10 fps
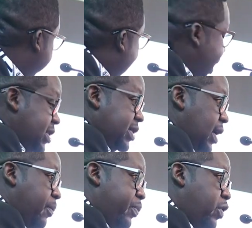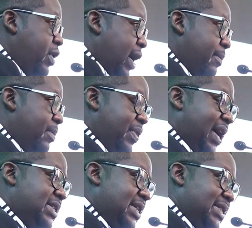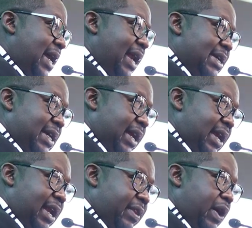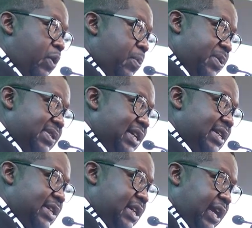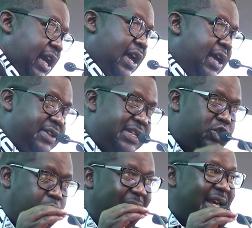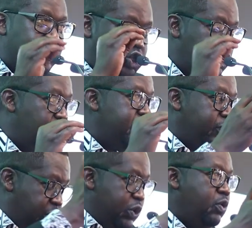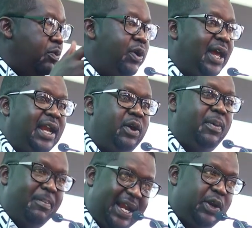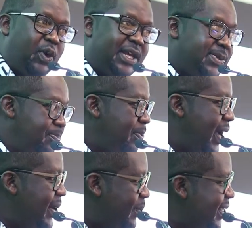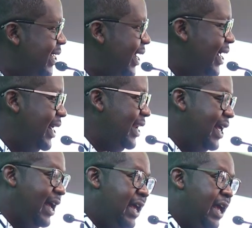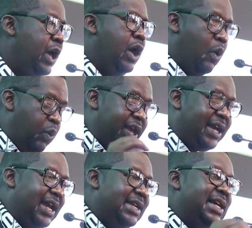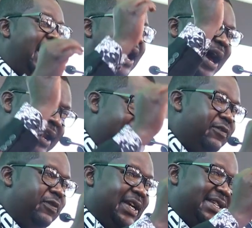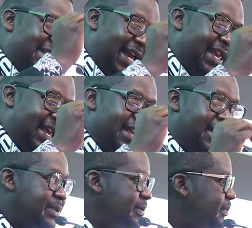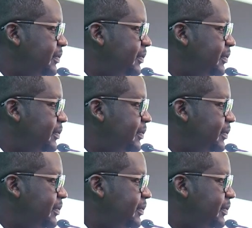That program, that Talanta Hela that we presented here, just to make it short for you, muelewe money-wise, wali pesa inaigilia, we create a Netflix ya Kenya.